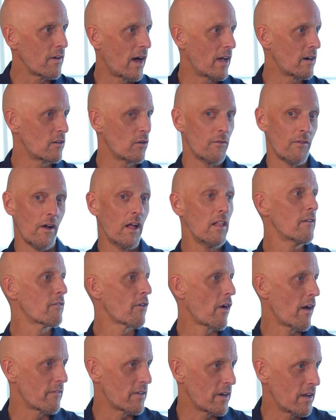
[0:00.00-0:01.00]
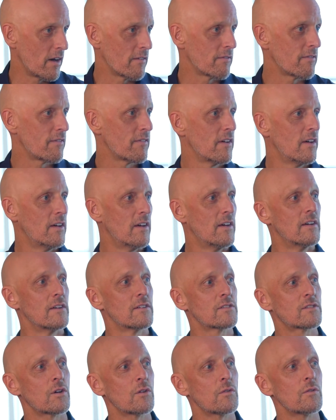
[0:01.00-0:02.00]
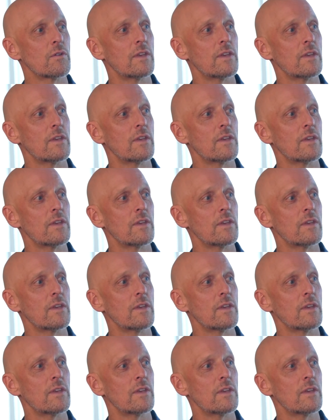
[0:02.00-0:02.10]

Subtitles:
I don't know if I'll ever have enough. So